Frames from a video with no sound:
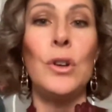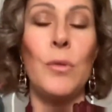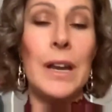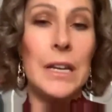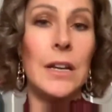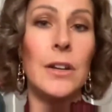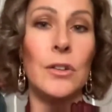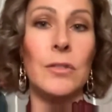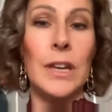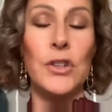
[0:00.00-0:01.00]
who I need in
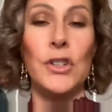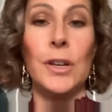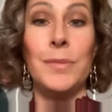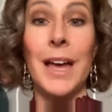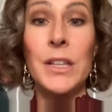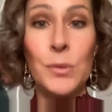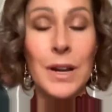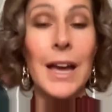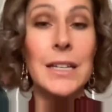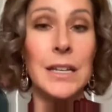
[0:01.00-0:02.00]
a relationship. That's
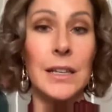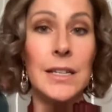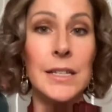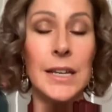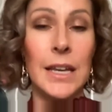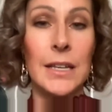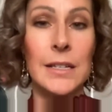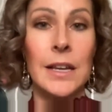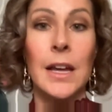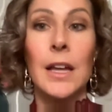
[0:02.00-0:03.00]
what idealistic is.